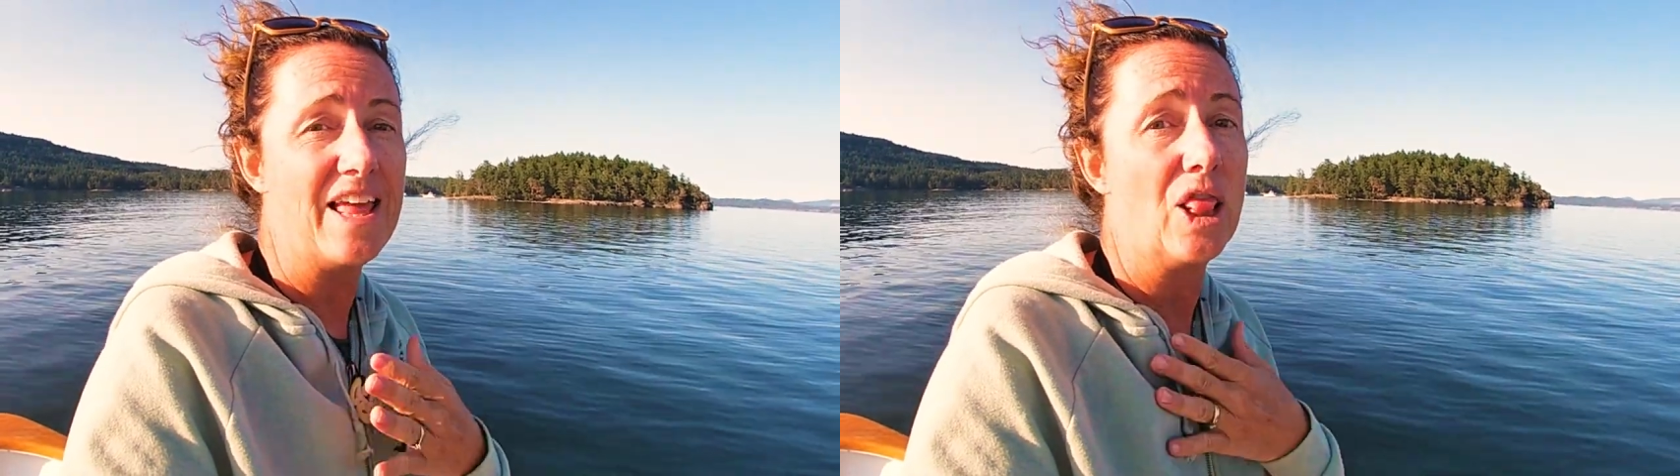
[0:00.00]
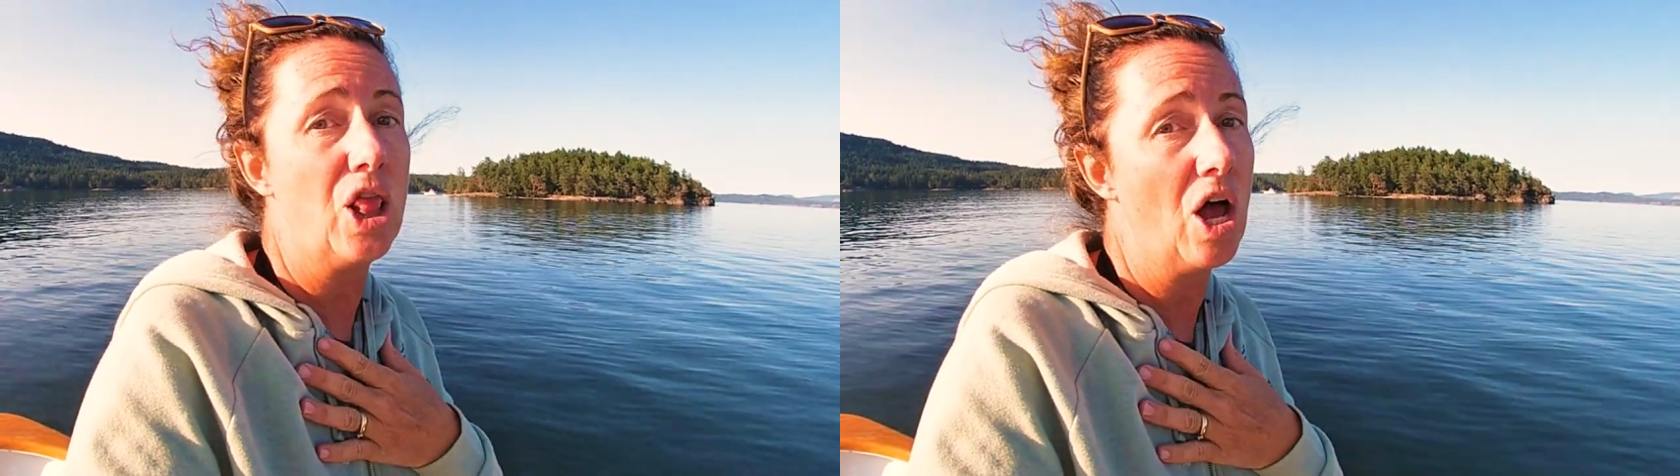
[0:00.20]

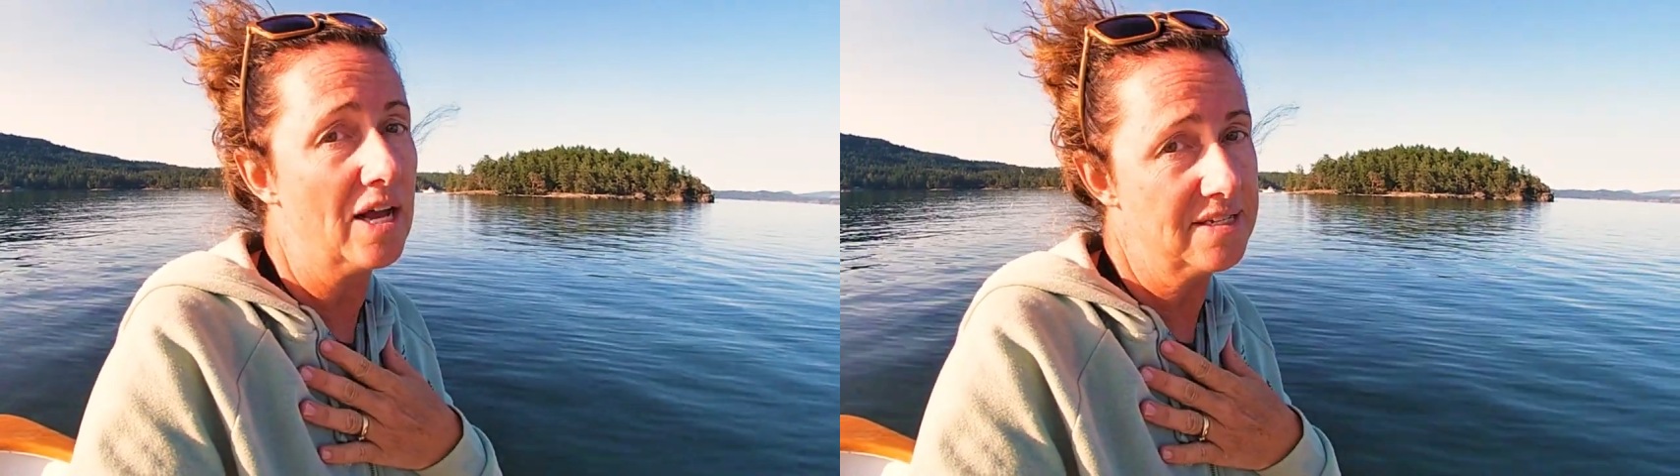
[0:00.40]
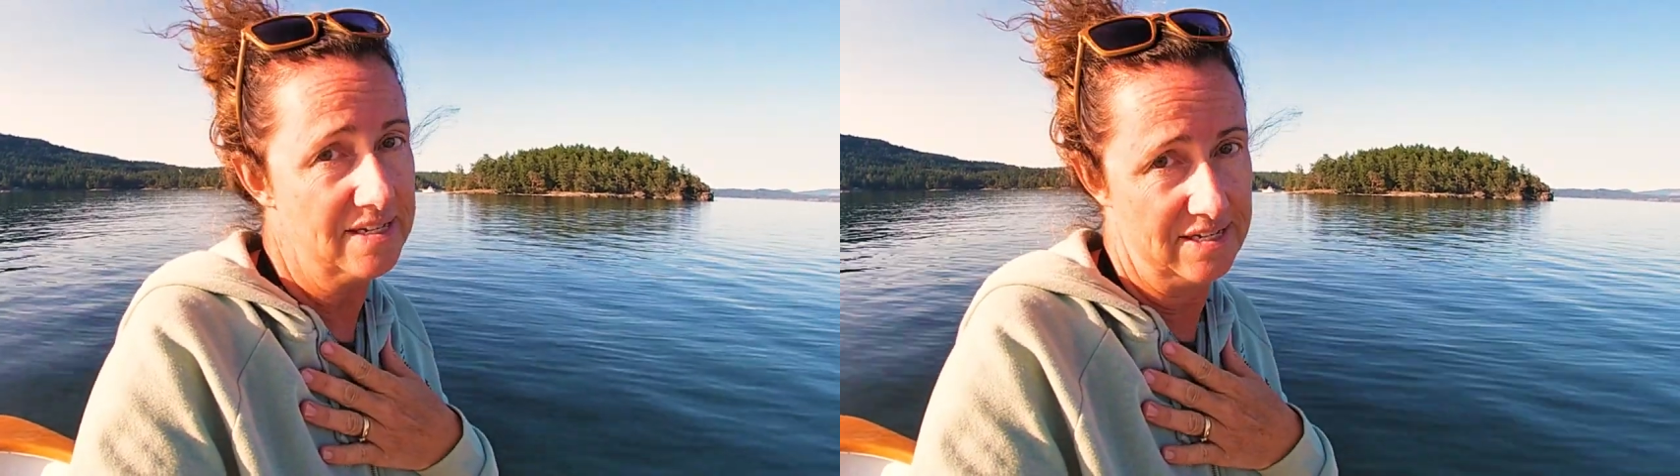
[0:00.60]
and
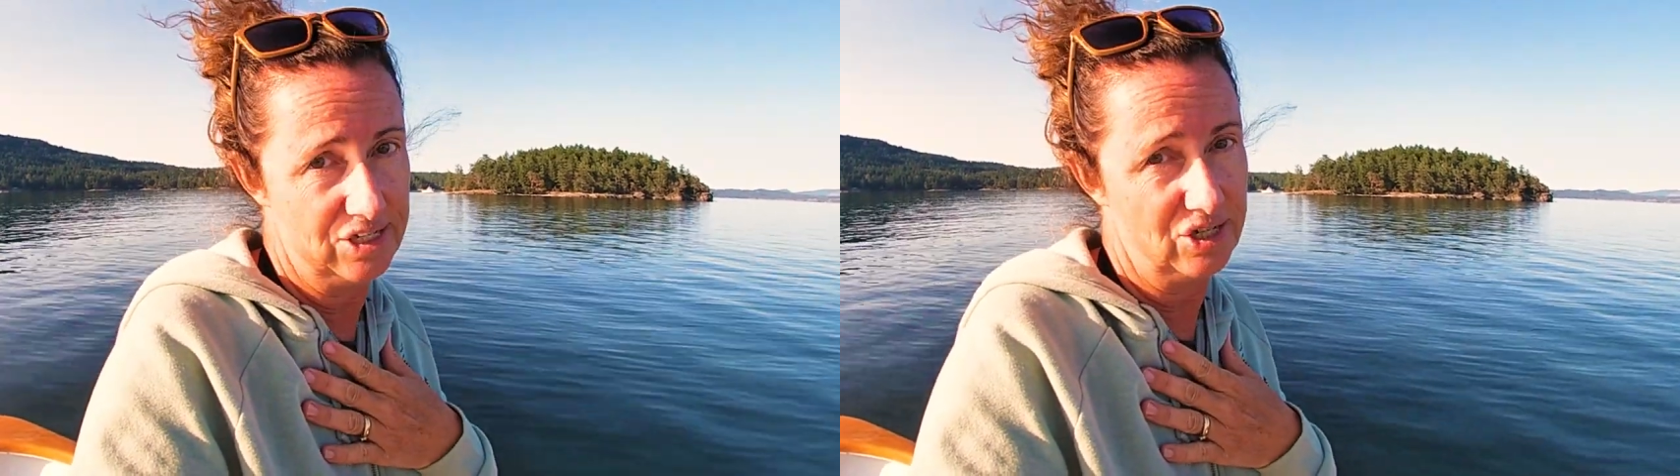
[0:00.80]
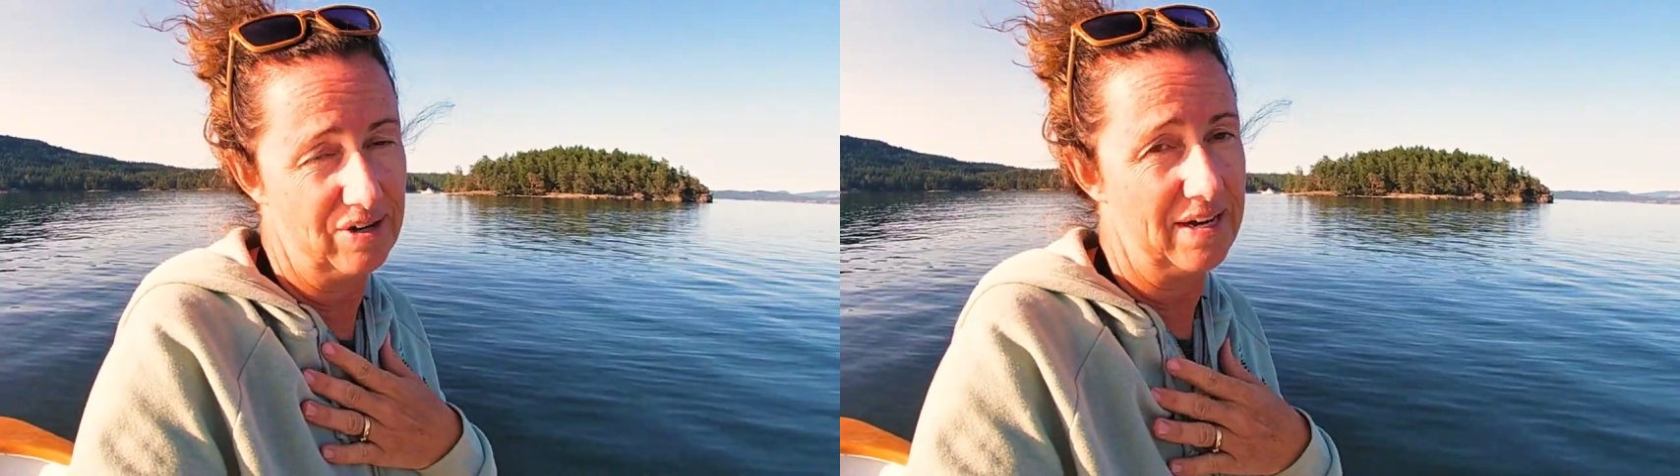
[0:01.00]
lots of
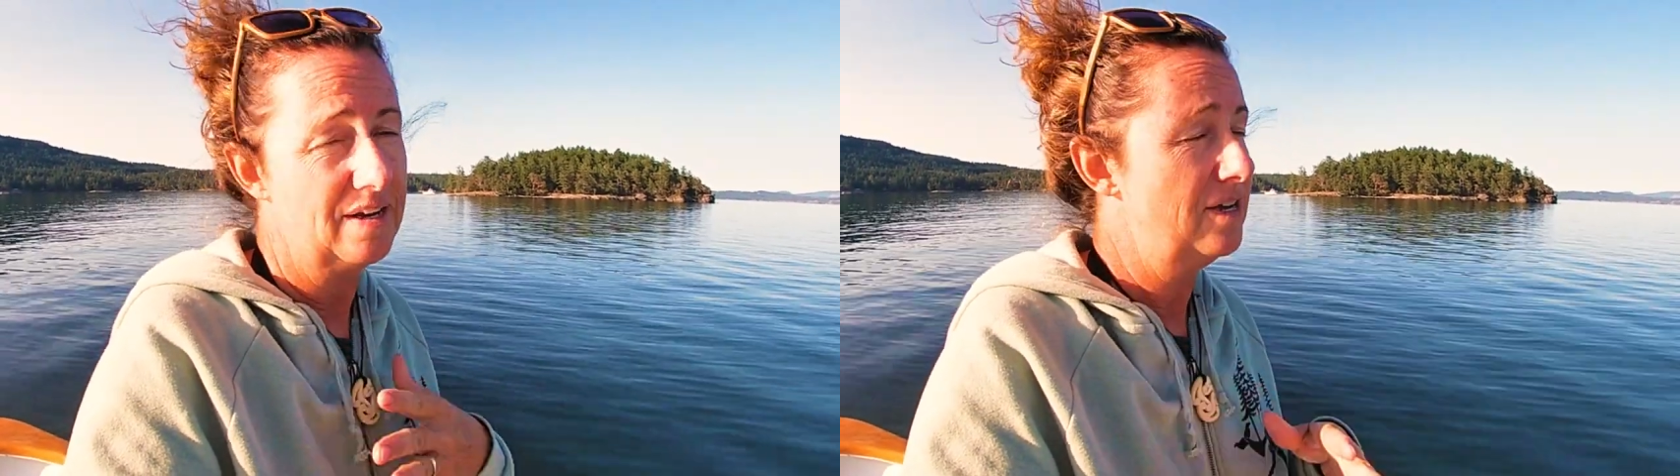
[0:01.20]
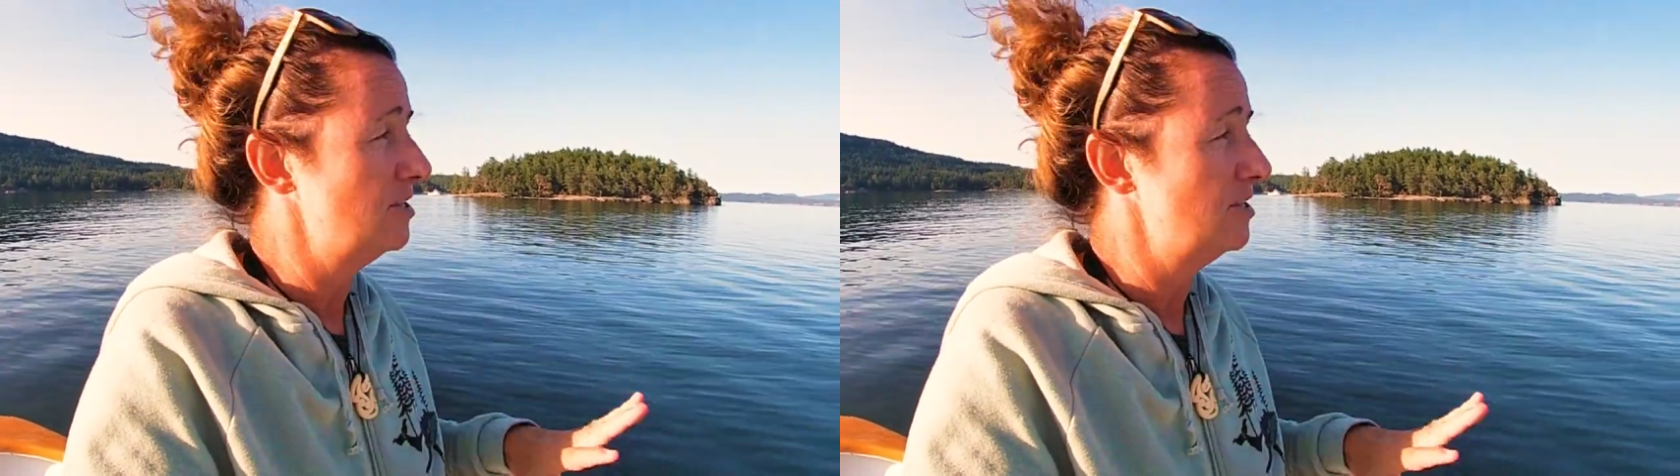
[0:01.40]
history.